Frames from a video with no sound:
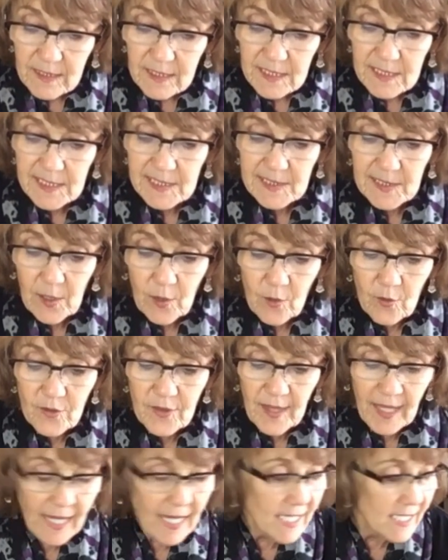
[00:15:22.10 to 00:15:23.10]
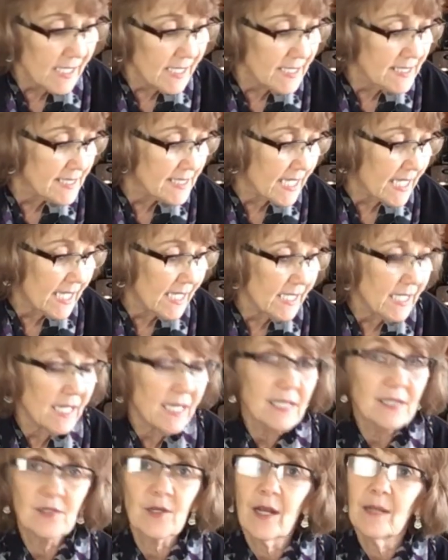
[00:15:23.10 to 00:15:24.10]
So that is it.
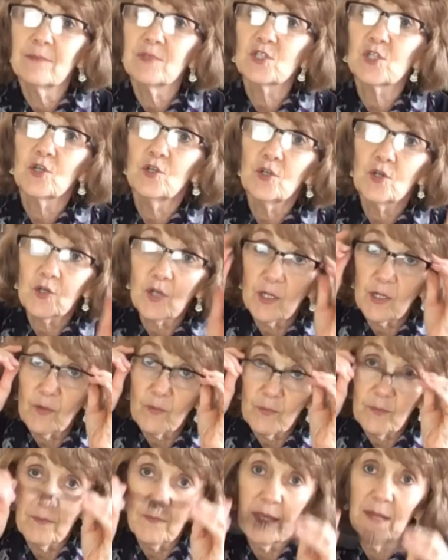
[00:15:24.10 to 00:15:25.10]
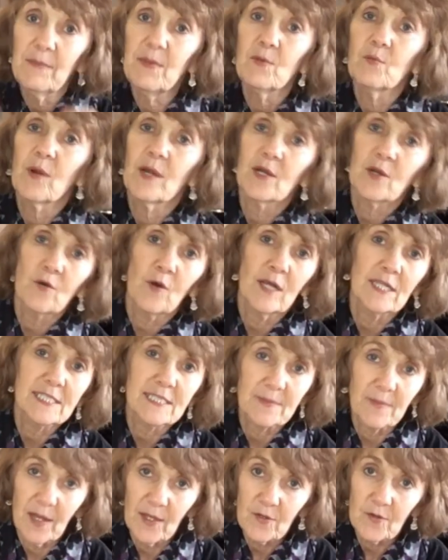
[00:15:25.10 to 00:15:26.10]
I'm sure you're going to maybe run
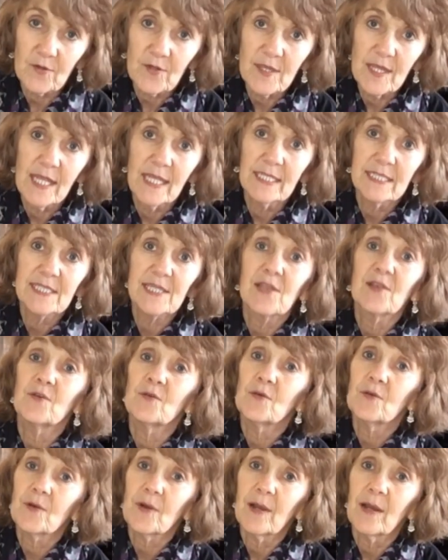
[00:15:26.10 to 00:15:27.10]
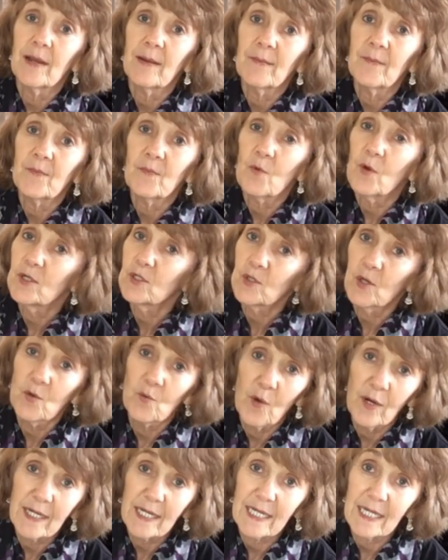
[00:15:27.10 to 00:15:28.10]
across some other things that you're
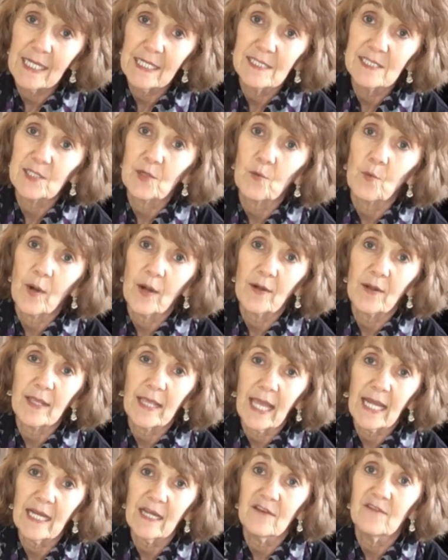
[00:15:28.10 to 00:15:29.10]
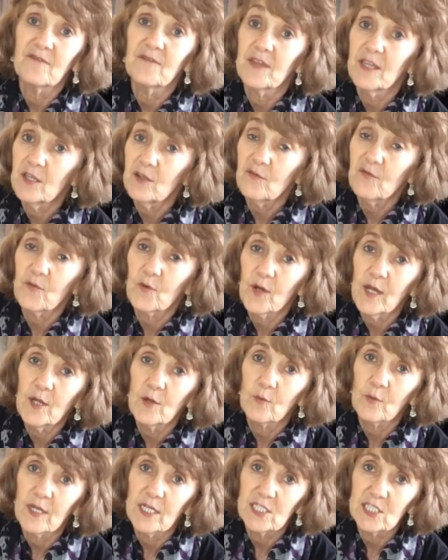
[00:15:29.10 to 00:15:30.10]
wondering what it is or where to get it. Feel free
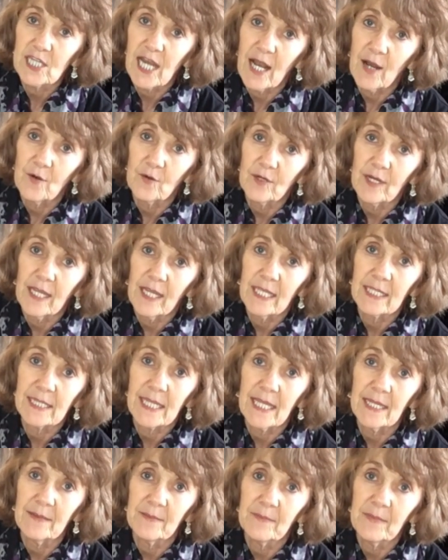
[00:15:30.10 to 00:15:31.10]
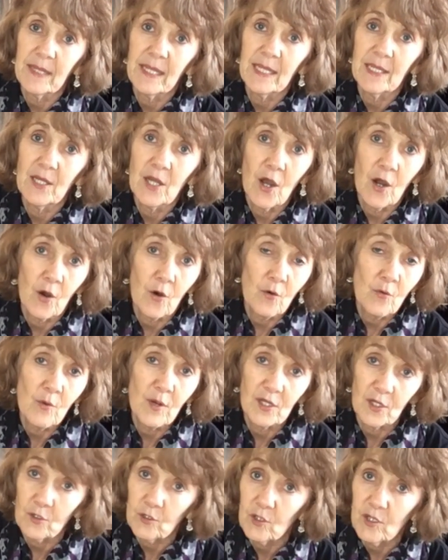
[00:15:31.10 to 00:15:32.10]
to reach out and let me know
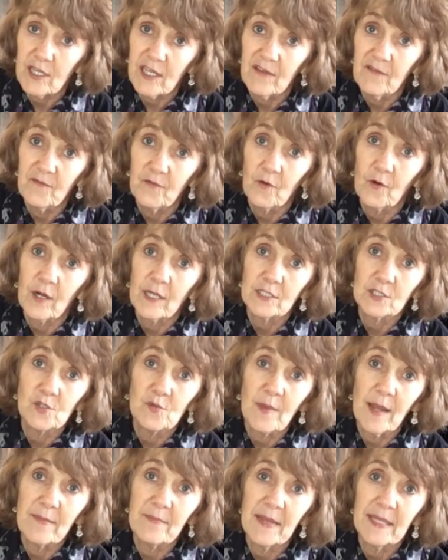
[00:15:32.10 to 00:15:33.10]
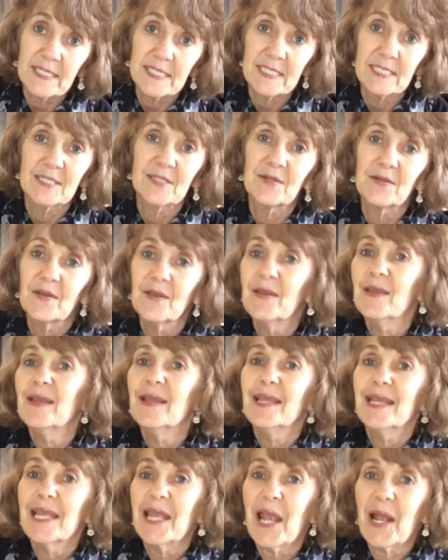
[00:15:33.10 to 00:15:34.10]
what you're looking for. I'll do my best to
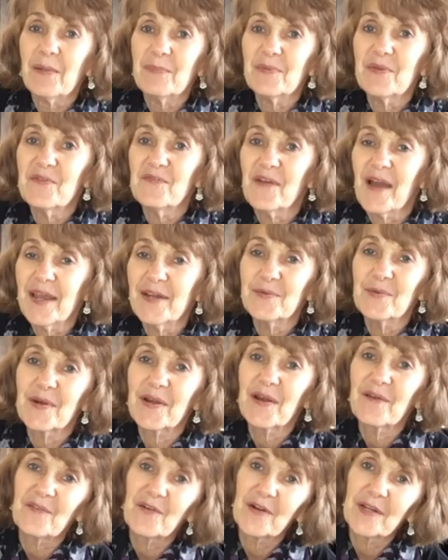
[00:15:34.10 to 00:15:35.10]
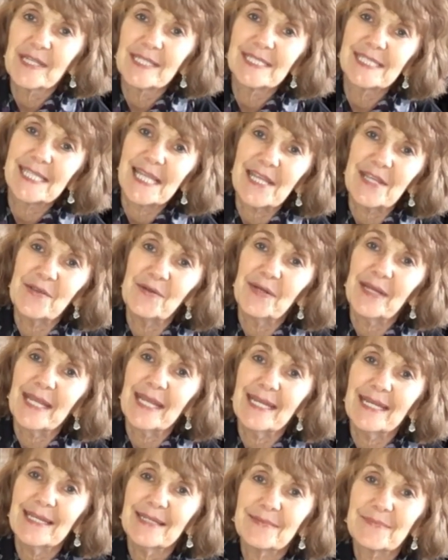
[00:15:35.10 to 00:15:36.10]
help you find whatever it is that you
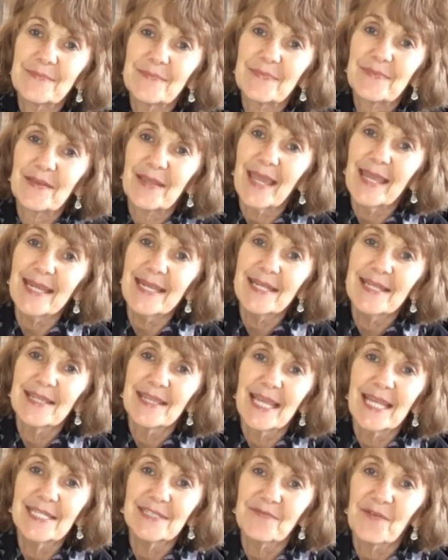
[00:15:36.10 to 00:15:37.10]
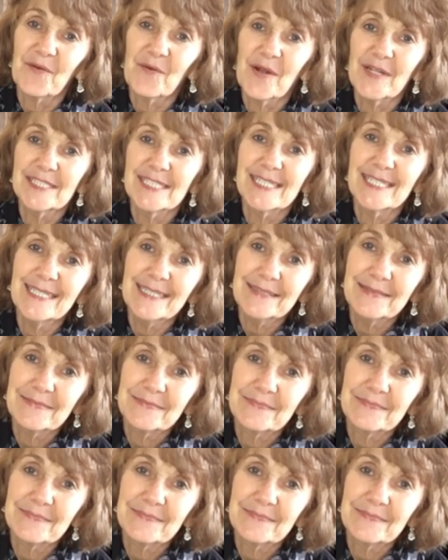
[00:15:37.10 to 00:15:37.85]
need. Okay, thanks for watching.